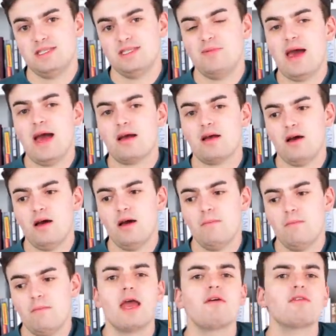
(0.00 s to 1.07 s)
to back
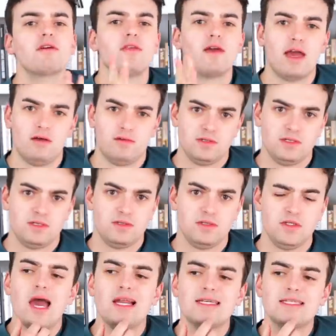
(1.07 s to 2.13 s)
up everything else.
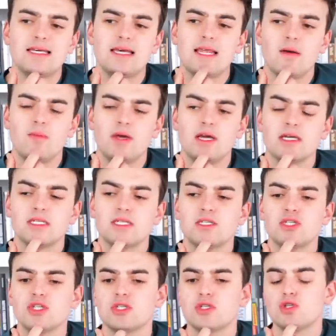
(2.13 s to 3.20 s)
And I say that because
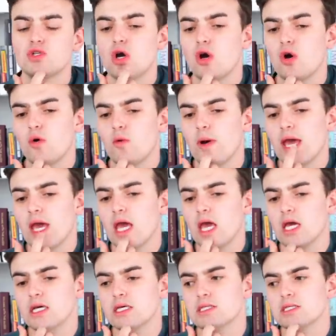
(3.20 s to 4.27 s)
it's just
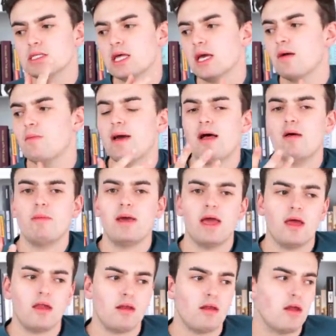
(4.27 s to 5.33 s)
always like a
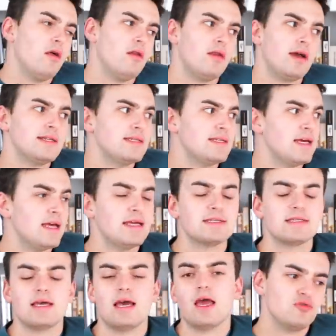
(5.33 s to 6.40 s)
Balmain
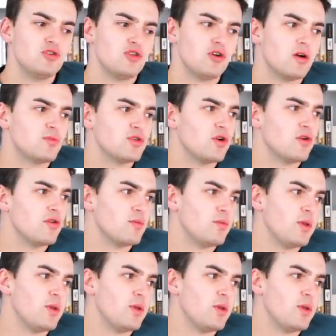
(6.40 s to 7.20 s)
1980s like sharp shoulder